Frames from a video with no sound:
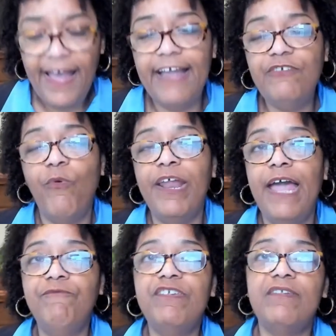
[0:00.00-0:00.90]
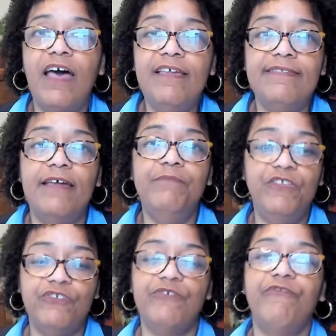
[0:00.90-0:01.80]
I want to emphasize that
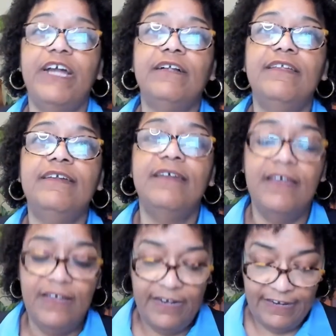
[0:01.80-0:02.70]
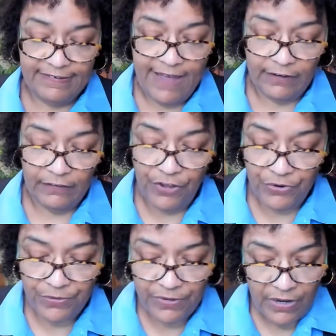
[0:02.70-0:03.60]
Mister Franklin is not
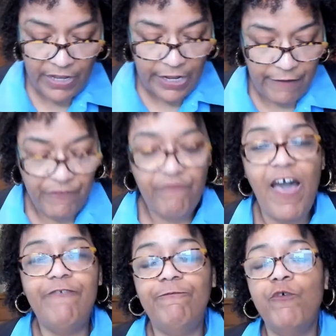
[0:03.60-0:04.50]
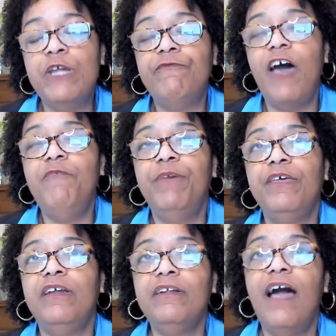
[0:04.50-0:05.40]
alone. Of the five point five
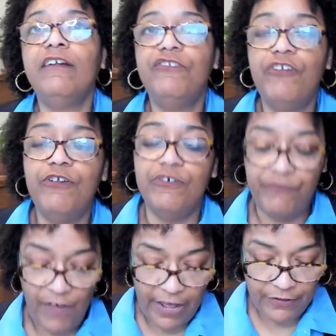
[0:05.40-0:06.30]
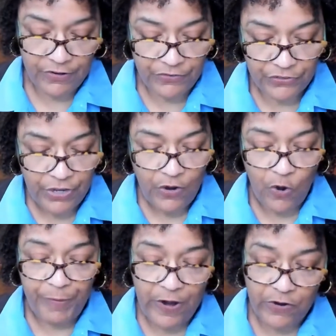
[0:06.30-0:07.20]
million non-custodial fathers
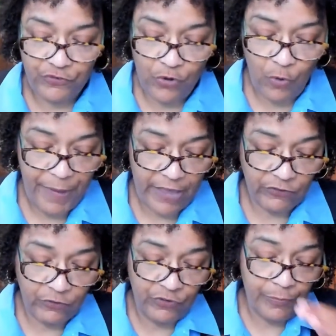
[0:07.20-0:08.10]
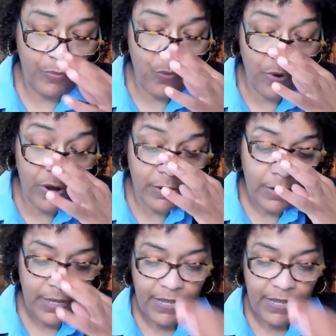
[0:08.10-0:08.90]
or parents who owe past due support,